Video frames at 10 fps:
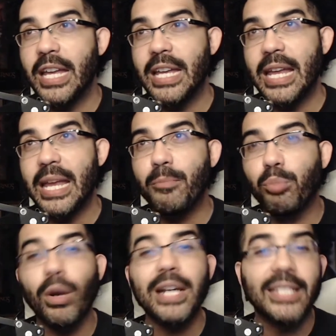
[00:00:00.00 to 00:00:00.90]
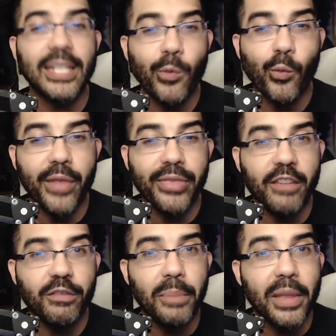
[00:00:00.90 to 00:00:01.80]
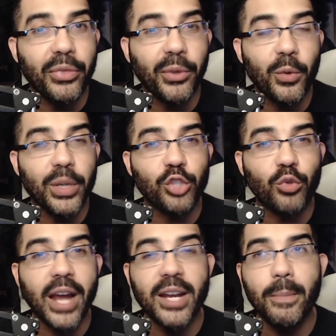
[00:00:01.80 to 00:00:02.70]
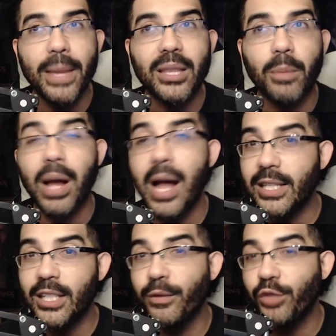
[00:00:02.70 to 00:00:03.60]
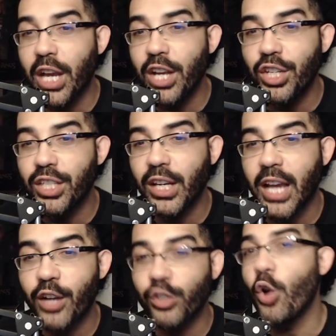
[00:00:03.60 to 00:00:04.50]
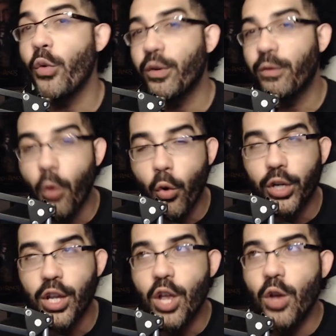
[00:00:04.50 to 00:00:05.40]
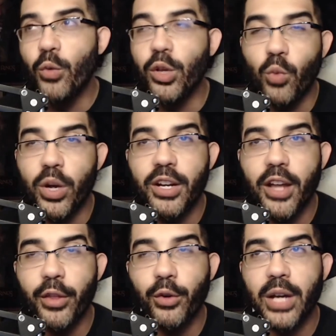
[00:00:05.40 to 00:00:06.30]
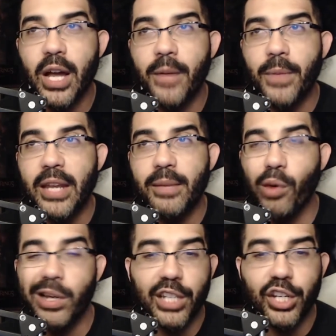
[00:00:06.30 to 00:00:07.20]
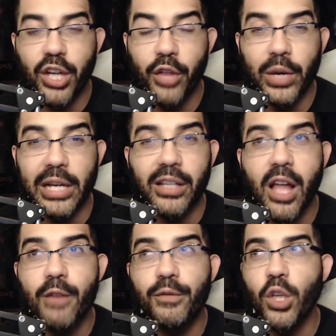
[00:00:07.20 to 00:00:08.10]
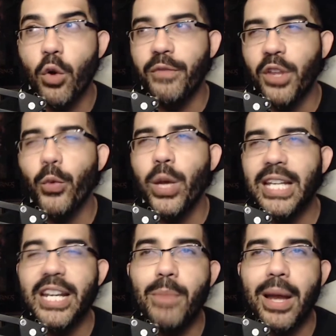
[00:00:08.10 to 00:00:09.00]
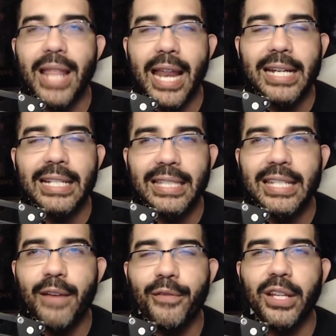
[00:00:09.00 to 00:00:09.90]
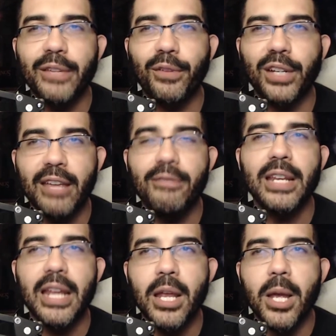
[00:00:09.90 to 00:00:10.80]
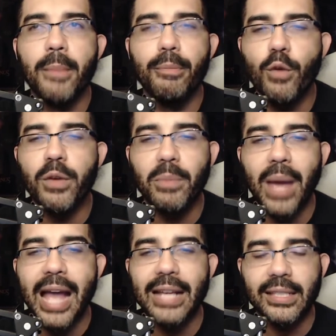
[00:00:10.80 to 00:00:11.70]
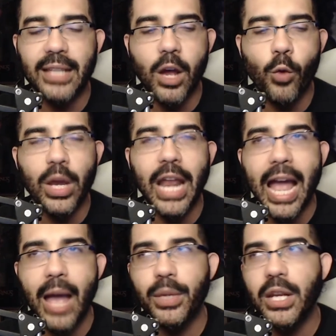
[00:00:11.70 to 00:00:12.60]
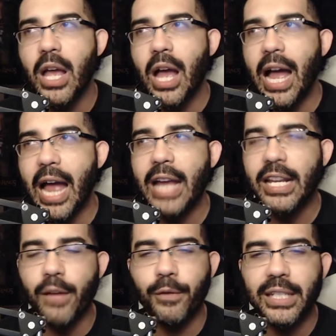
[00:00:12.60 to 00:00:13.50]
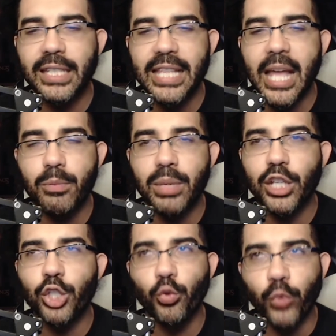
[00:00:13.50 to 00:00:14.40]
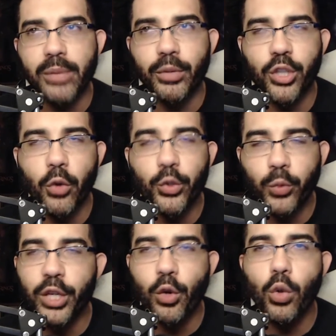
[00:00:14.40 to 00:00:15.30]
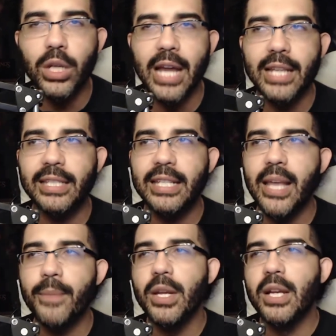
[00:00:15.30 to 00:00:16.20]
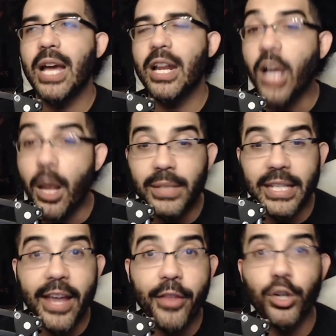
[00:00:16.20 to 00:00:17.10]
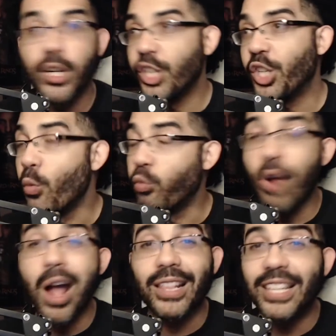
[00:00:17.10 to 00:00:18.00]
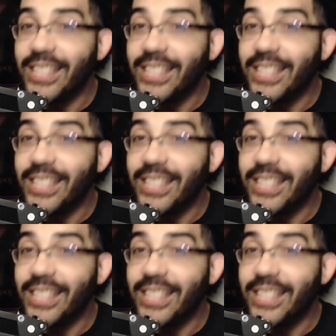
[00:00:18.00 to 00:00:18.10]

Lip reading: embracing what they've been through and trying to make the positive changes and kind of going forward with one another and embracing each other in love. So if there was anybody that I can see definitely forgiving and moving past what happened, I can definitely see that being Dreamer. So it was really cool to kind of see them kind of come together. She rocked the